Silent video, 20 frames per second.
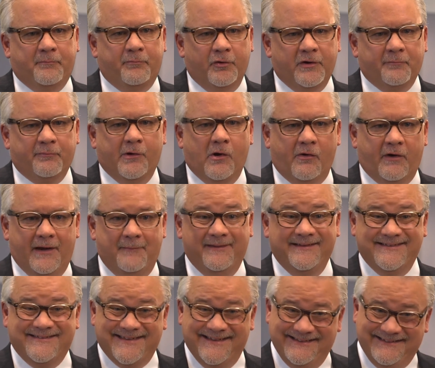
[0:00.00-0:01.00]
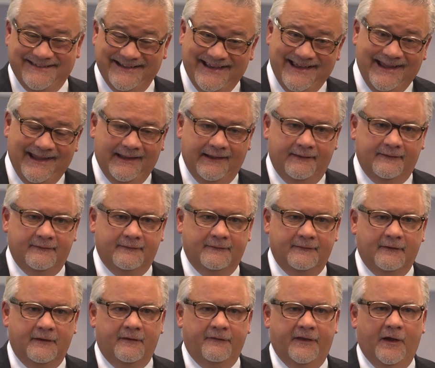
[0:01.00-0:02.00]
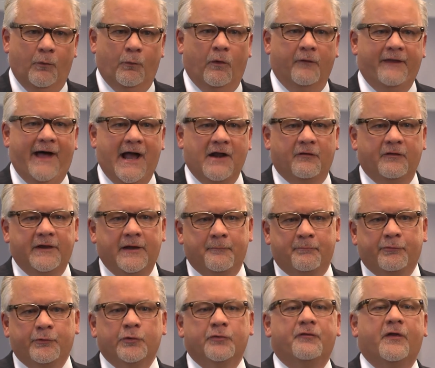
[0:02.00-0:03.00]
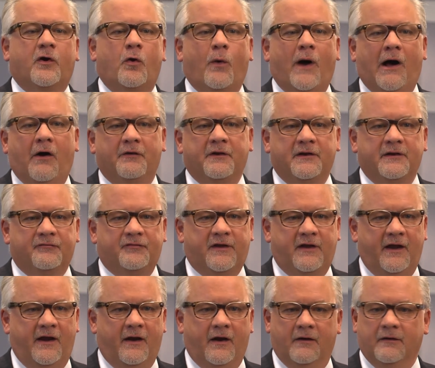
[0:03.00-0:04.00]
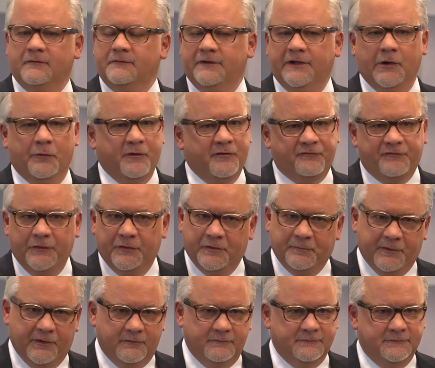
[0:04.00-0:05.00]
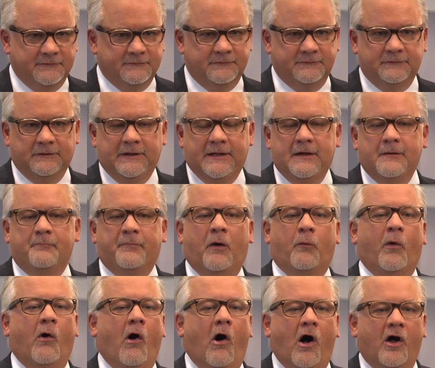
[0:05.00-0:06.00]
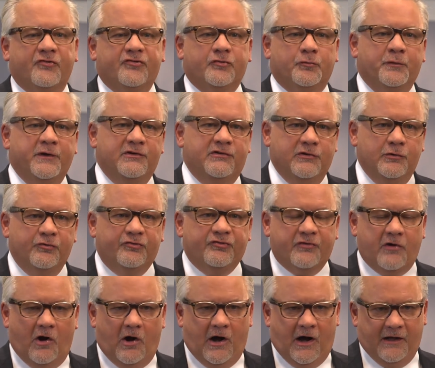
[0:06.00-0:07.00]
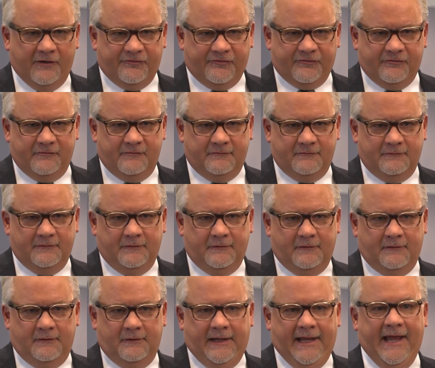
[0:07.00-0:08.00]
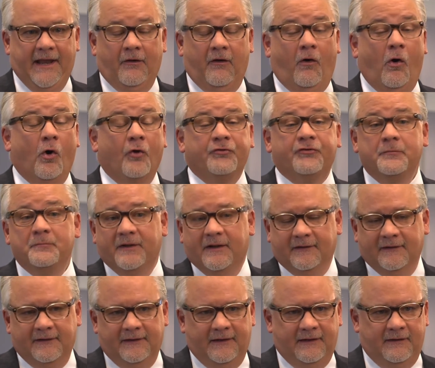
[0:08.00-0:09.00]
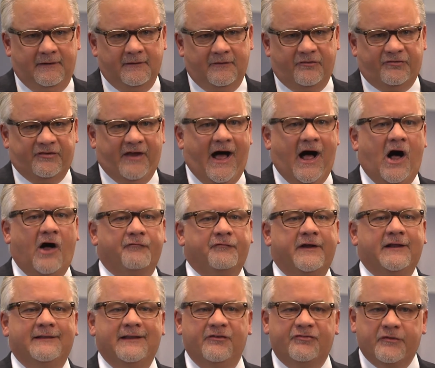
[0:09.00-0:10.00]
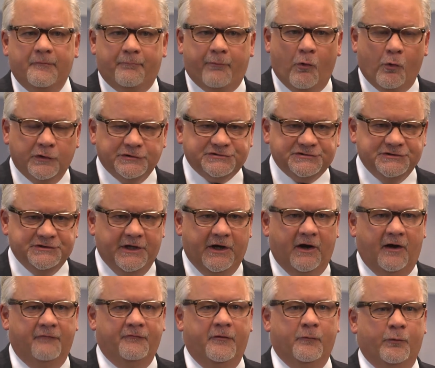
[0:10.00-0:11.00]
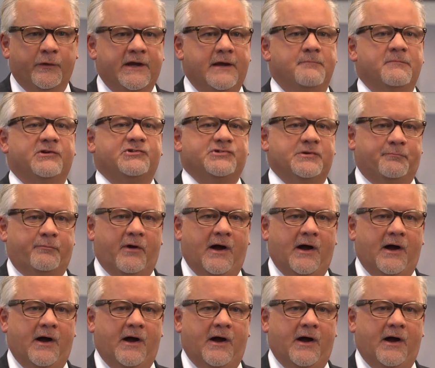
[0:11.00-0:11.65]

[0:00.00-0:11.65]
to put a program in today that will not only improve the quality of care, irrefutable, but will also reduce costs and ultimately solve at least a portion of the readmission